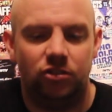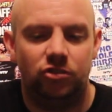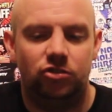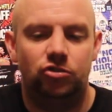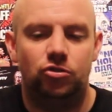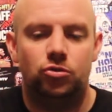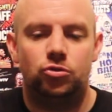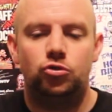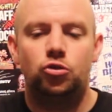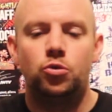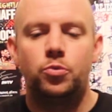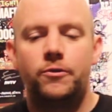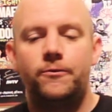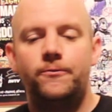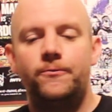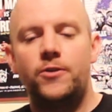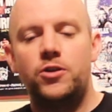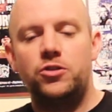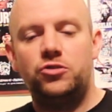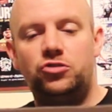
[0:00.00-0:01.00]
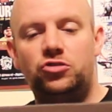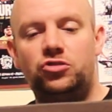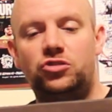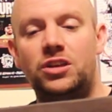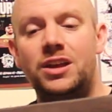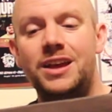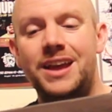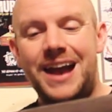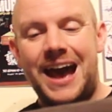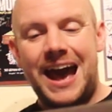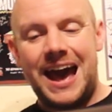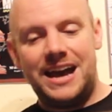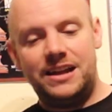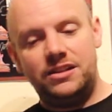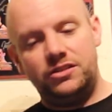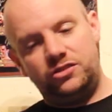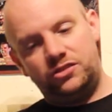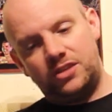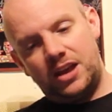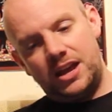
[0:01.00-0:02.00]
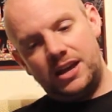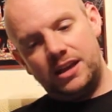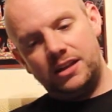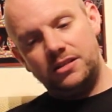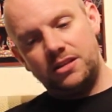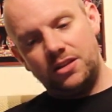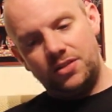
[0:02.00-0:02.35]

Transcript: This is October 1st and 2nd